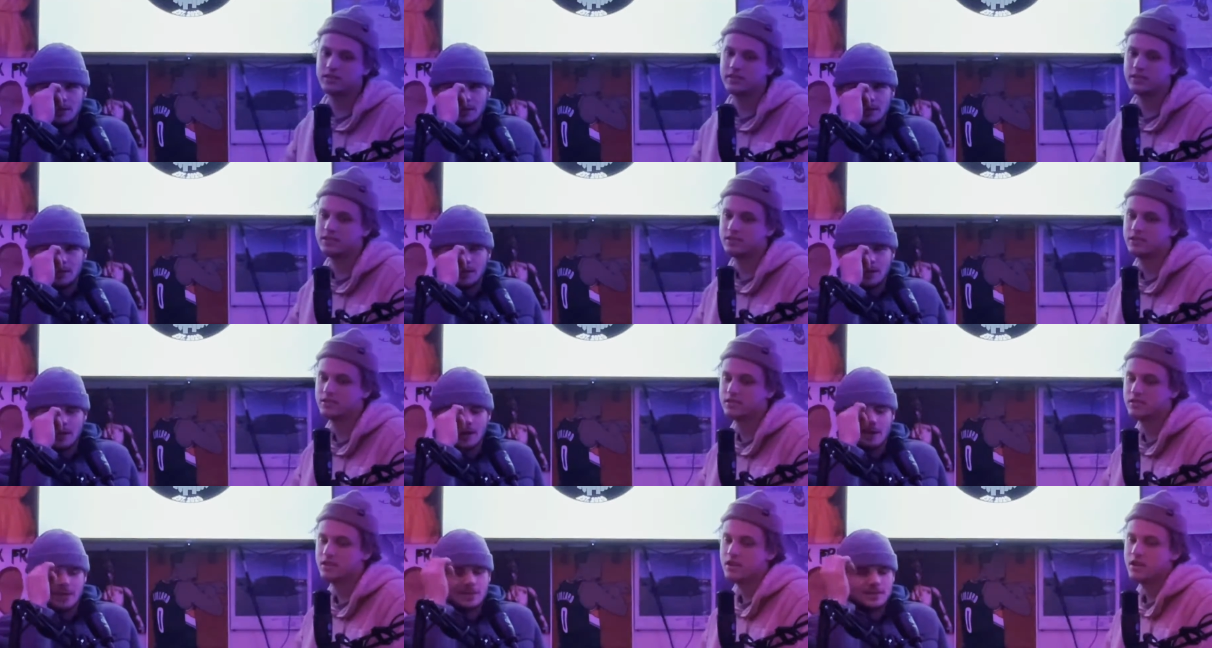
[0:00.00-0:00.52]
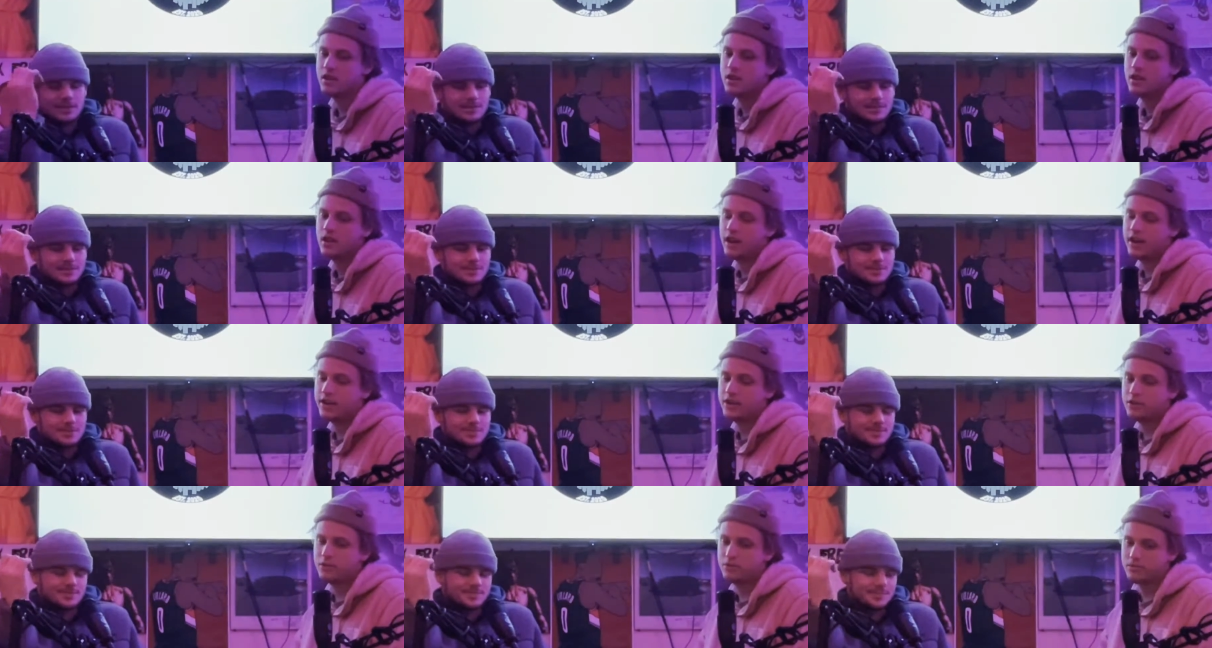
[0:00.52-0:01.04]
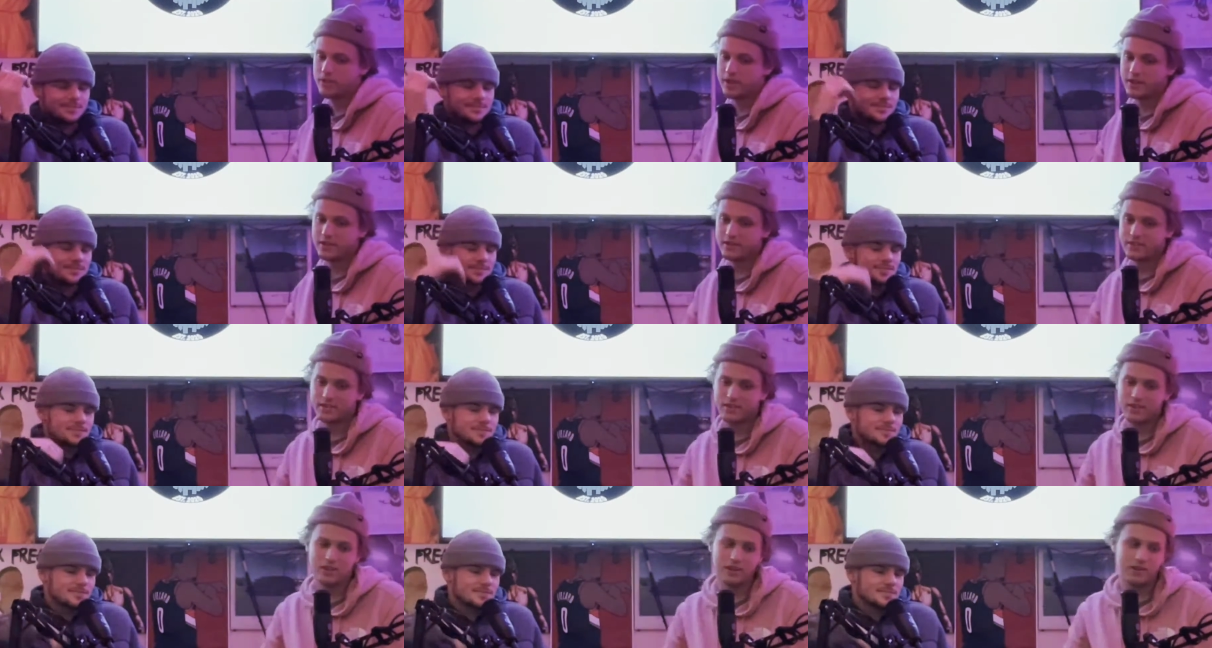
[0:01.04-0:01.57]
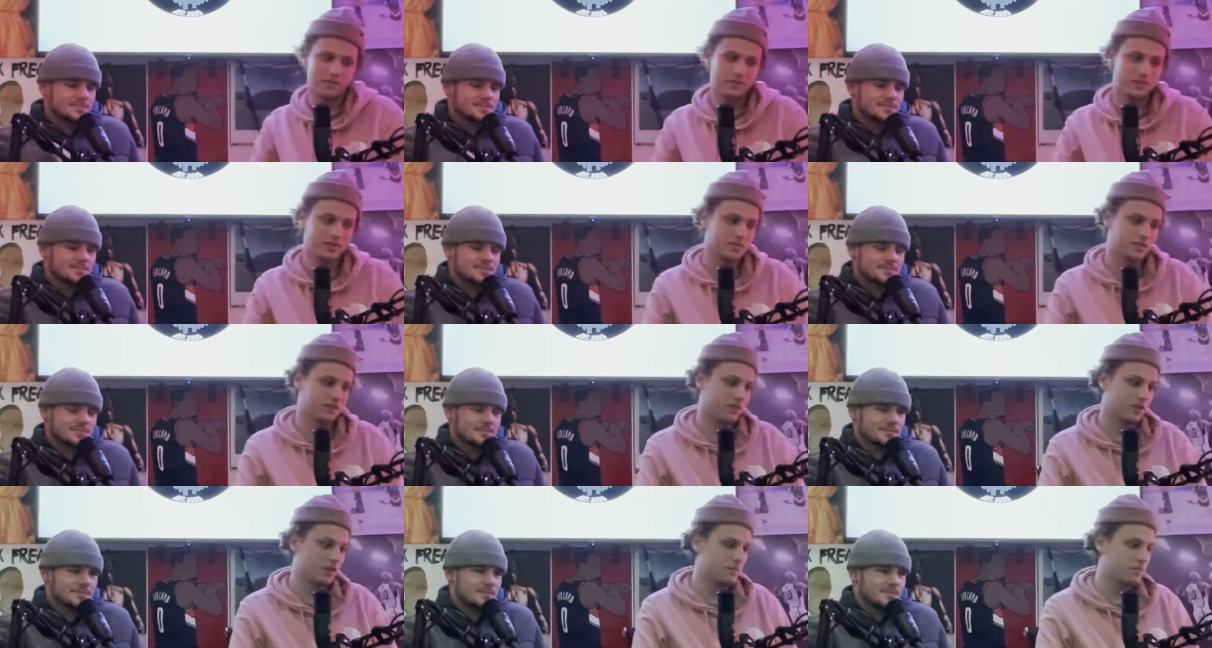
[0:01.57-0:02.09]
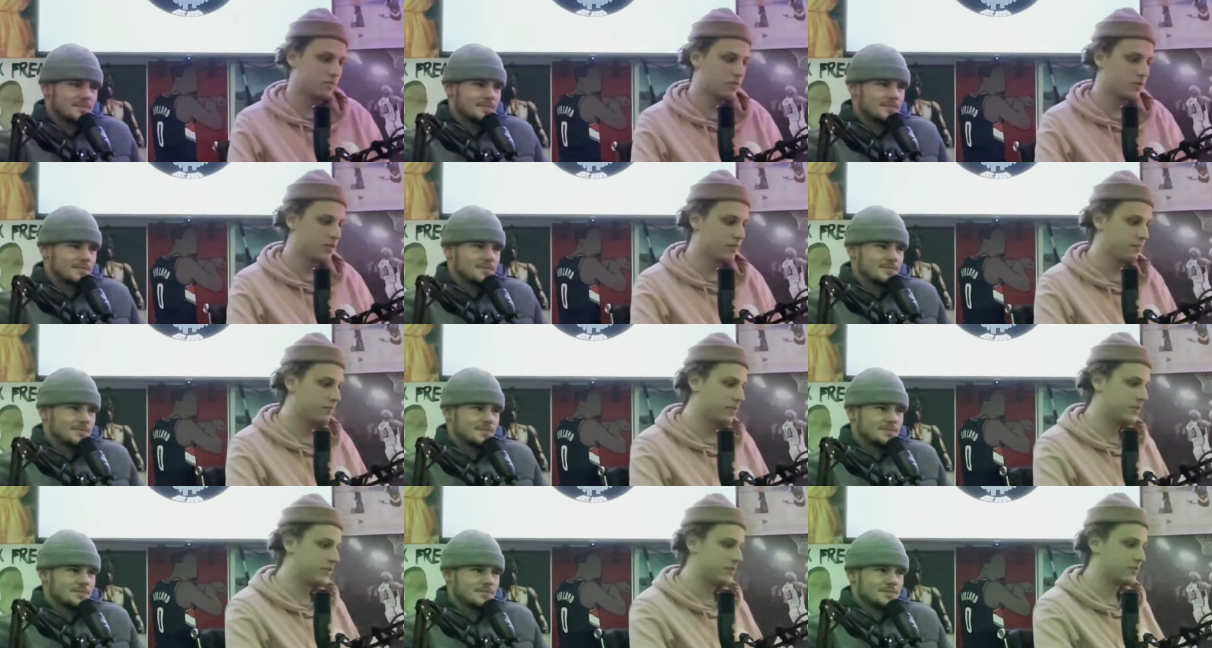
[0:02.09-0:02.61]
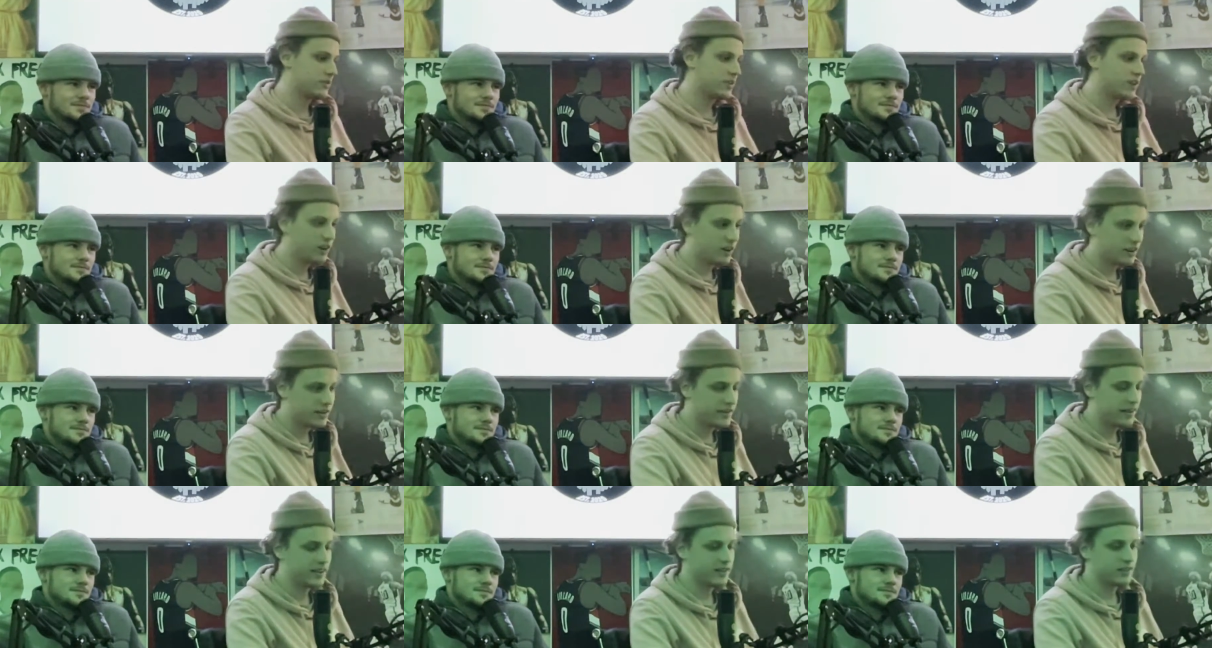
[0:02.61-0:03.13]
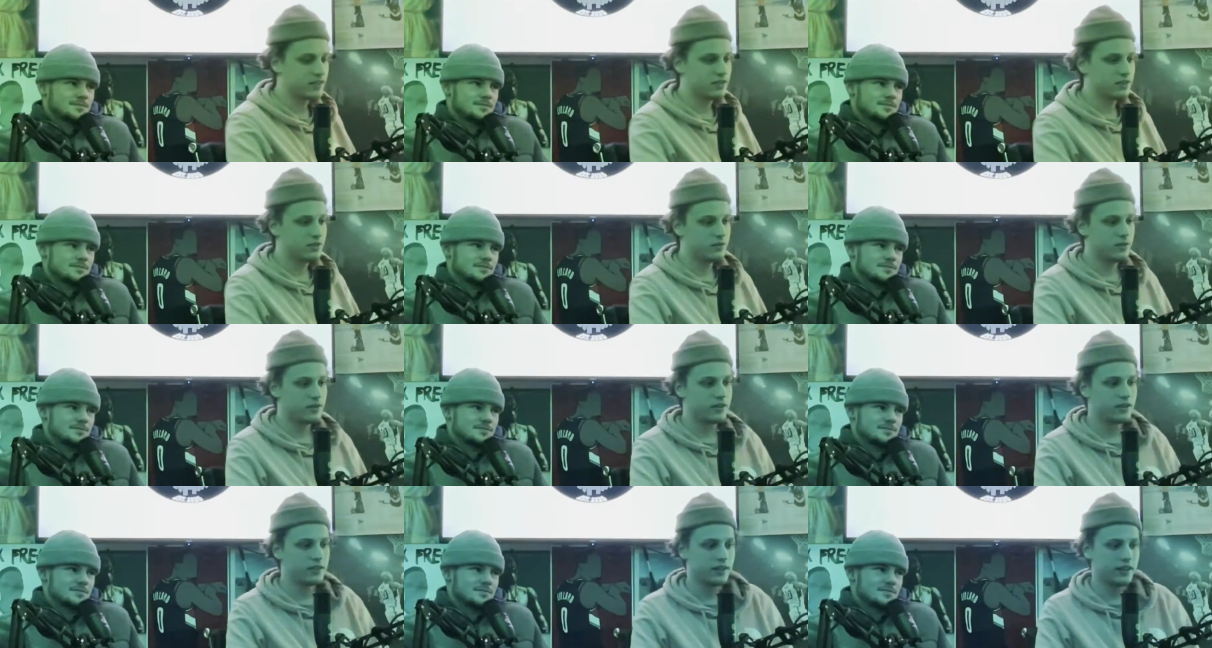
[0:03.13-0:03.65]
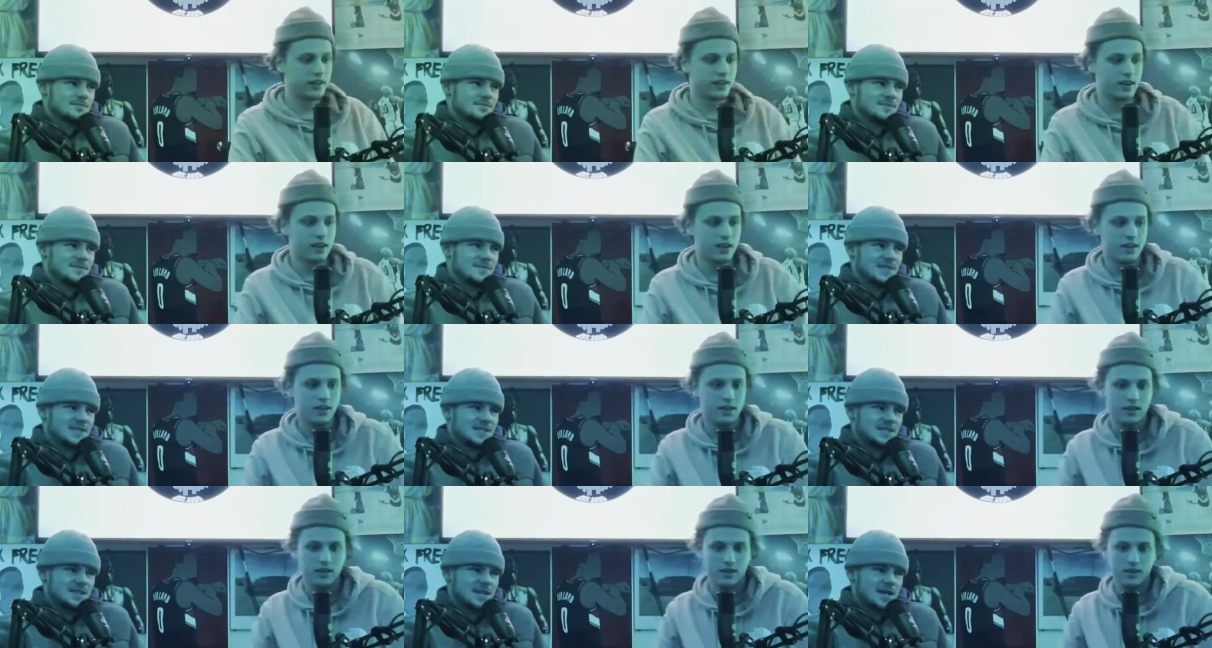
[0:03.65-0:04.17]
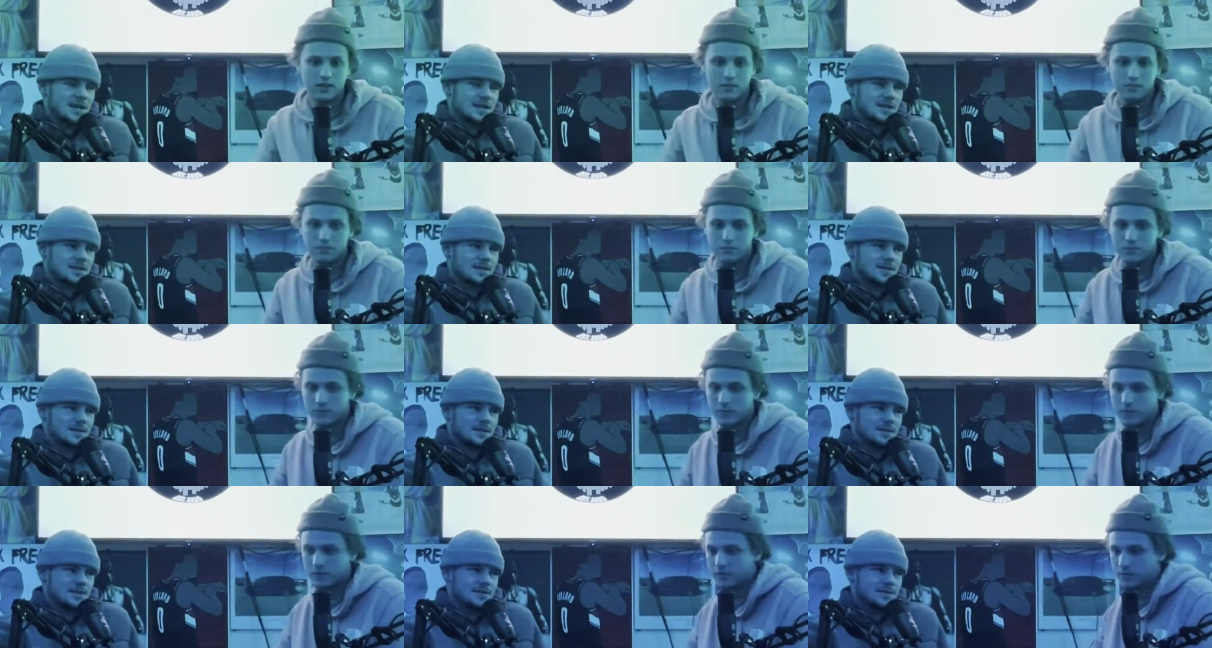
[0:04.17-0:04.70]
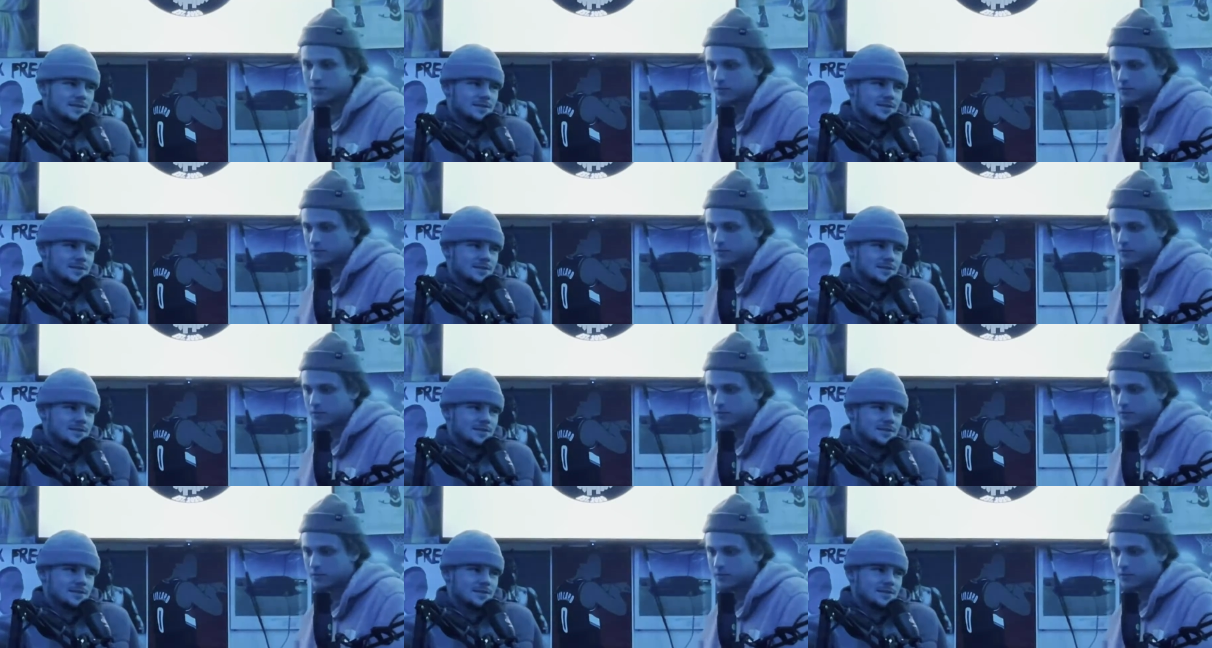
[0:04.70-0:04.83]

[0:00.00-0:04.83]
Speaker 1: Like it's yeah. just I know rings obviously are important, but there's context to it. Like Exactly.